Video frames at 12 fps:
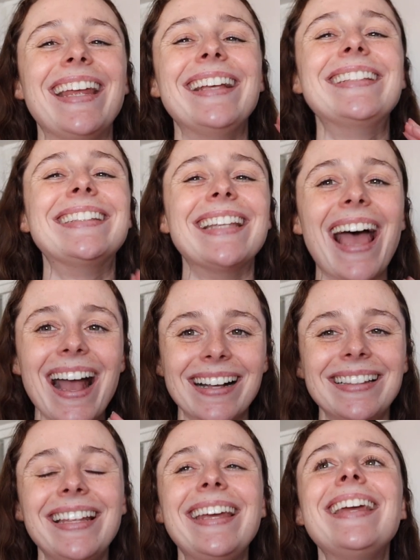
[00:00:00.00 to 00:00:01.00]

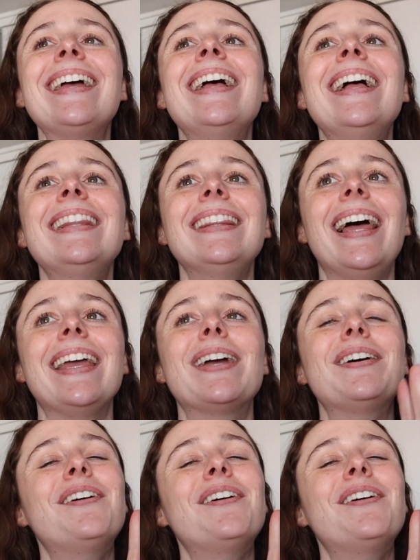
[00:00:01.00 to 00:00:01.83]
exactly like,